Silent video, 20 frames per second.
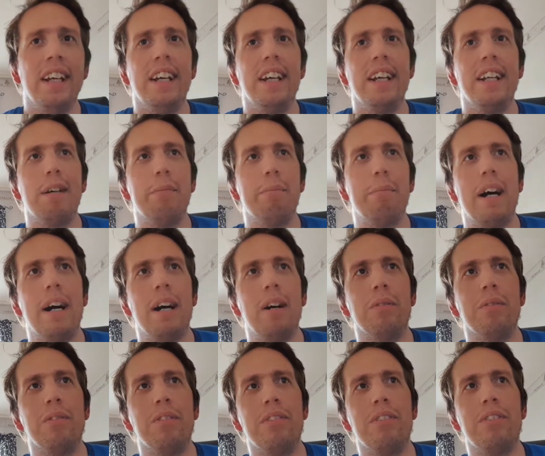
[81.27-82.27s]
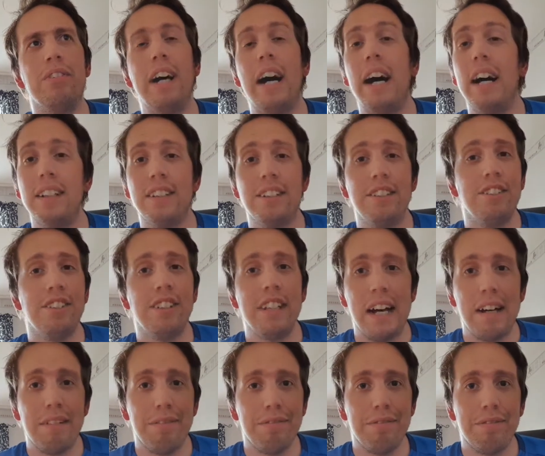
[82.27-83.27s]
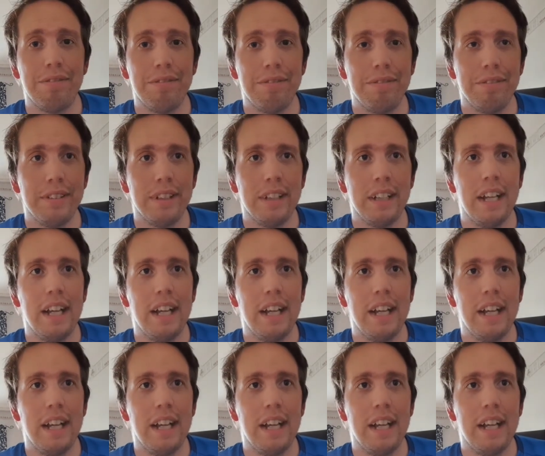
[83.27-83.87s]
and about other stuff.